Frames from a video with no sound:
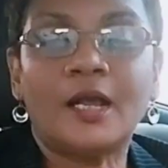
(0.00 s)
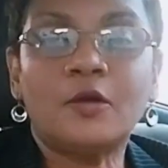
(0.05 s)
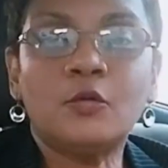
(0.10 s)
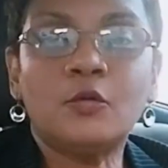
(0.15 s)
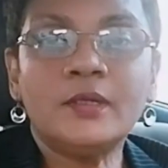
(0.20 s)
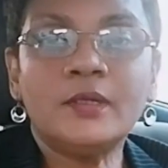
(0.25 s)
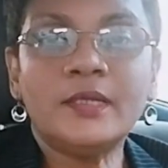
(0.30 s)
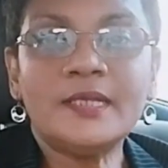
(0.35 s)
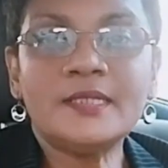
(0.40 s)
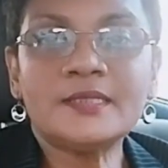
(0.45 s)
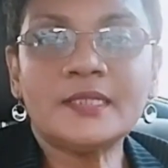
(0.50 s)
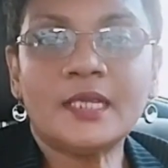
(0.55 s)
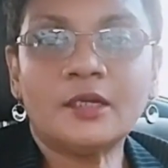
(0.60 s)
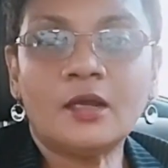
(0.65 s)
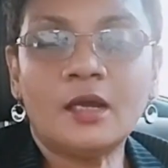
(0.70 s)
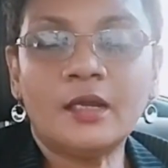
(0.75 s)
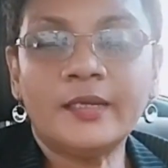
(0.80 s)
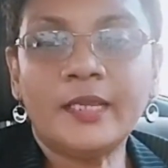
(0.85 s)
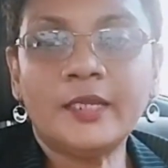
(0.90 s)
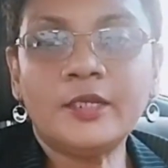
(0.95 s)
A coolie is an
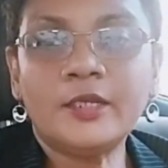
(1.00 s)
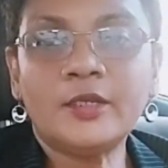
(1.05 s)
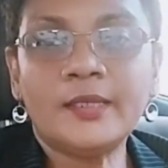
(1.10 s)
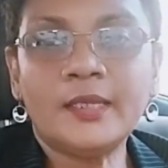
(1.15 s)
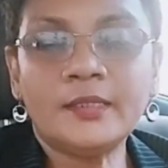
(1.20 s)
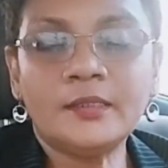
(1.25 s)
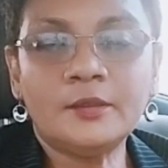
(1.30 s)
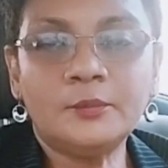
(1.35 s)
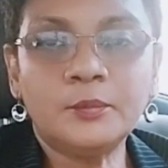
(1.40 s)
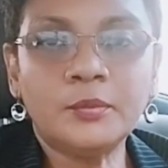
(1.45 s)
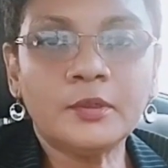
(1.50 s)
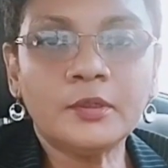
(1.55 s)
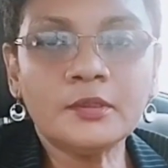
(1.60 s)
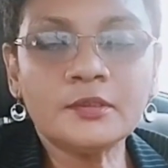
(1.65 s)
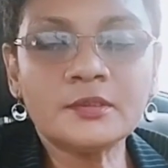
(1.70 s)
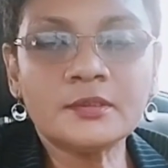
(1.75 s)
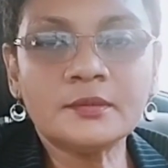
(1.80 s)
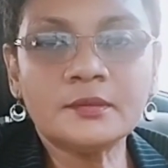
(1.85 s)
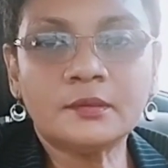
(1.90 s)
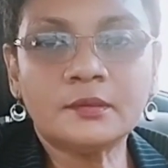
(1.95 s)
uneducated
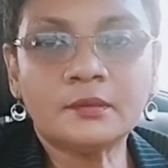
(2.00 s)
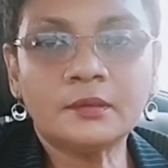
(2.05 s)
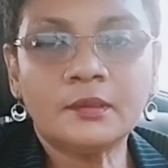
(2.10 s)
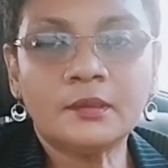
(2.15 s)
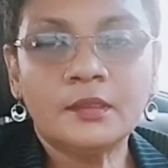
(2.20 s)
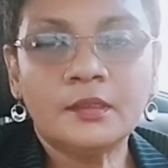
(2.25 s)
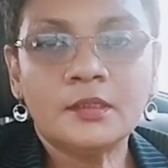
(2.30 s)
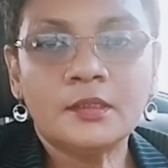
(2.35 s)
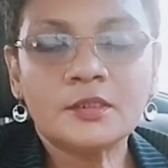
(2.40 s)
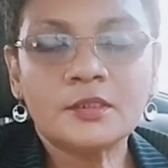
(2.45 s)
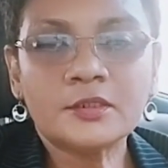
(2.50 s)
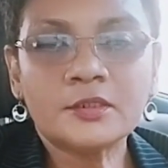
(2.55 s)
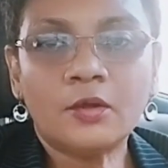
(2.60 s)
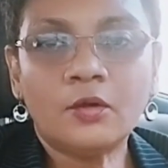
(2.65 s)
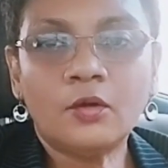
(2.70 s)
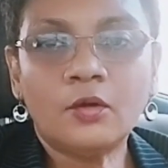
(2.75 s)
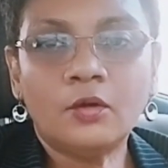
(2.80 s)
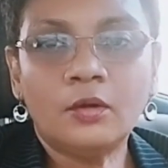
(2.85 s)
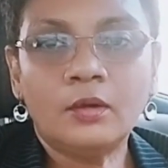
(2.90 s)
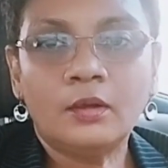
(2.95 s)
person.
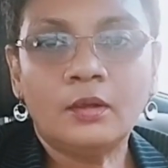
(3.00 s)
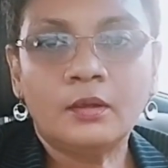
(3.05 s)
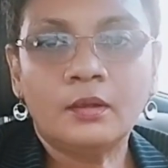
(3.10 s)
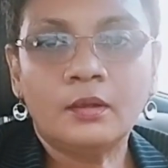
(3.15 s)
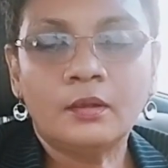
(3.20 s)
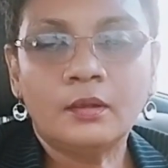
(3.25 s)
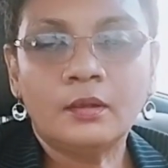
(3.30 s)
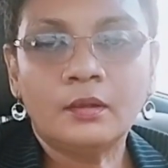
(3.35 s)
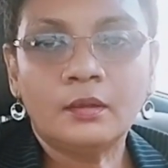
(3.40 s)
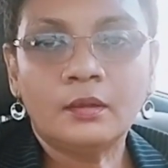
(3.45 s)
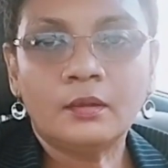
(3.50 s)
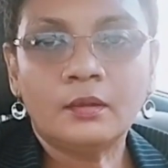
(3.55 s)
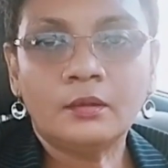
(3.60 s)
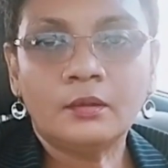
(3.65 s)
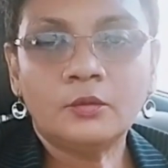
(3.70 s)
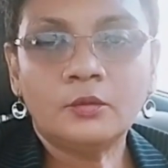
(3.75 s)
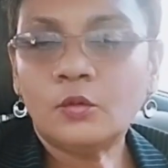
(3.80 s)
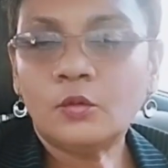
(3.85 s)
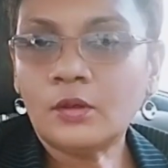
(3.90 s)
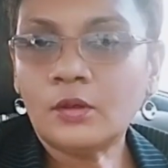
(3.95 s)
So
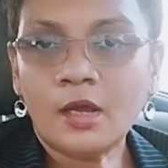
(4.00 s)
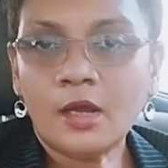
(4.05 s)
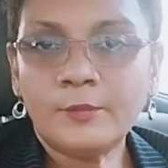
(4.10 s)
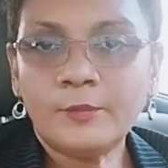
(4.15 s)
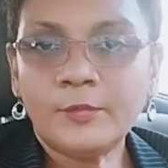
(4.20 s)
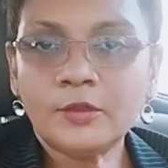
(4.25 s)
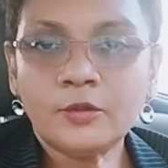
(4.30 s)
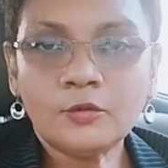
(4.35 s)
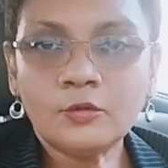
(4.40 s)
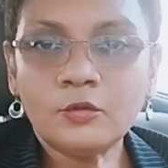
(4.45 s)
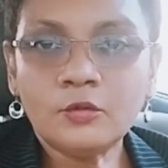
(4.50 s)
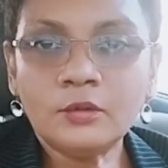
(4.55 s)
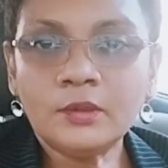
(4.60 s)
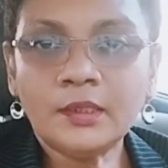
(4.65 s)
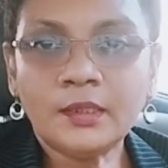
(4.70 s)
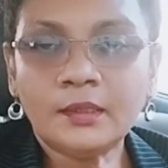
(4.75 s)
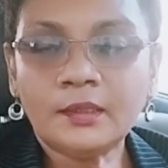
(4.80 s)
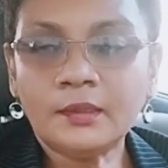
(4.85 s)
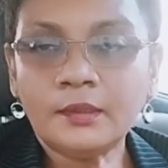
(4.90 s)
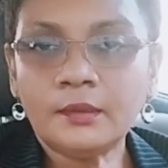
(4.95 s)
don't call me no
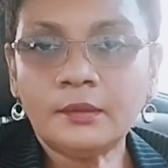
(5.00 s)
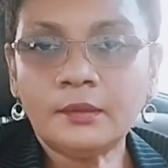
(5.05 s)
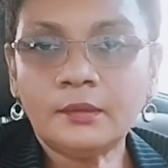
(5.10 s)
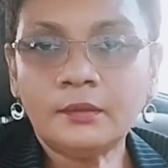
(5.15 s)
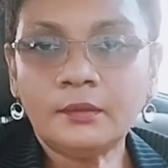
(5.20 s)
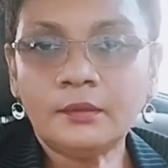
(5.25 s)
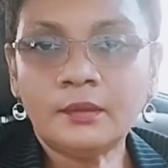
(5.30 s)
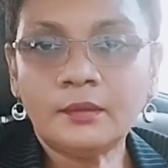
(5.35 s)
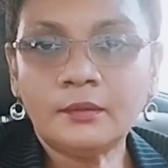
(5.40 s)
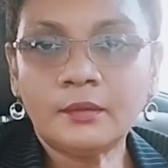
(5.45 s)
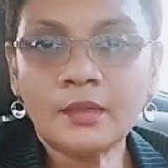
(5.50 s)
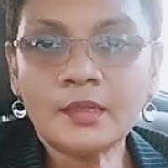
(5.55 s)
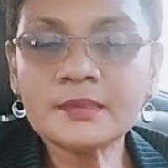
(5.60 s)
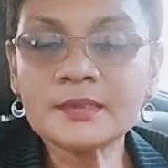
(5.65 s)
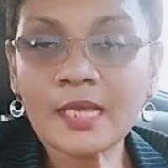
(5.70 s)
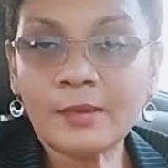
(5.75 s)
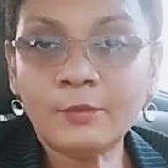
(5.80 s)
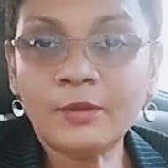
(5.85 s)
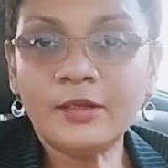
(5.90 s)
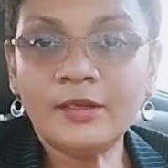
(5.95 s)
coolie because
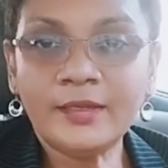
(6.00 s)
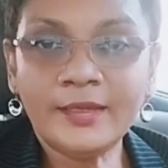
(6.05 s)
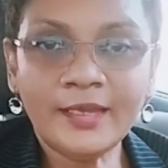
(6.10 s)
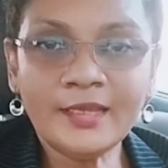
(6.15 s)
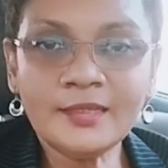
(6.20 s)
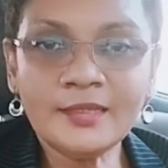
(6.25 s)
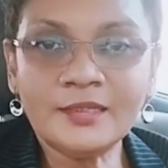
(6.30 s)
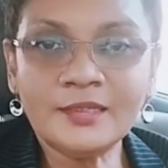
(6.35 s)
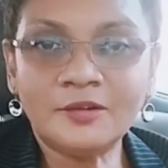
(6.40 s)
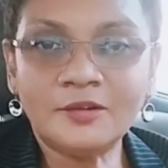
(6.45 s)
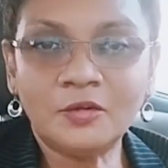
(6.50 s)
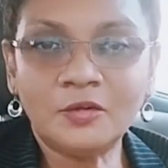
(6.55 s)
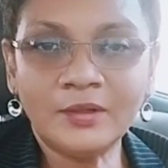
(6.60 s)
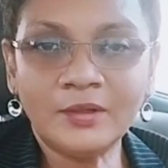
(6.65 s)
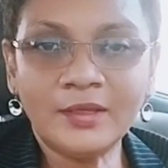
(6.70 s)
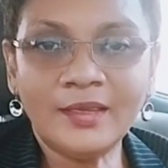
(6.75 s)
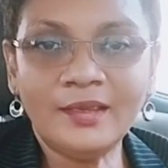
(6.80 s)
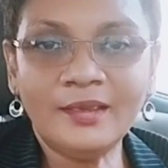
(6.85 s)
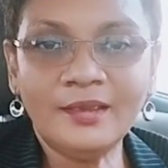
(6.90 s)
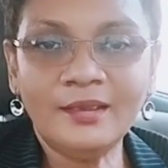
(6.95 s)
I'm educated,
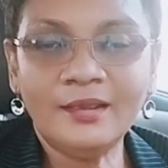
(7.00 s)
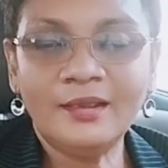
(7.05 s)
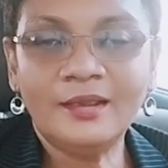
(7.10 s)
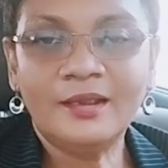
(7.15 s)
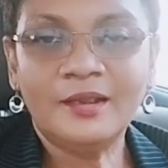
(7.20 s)
okay?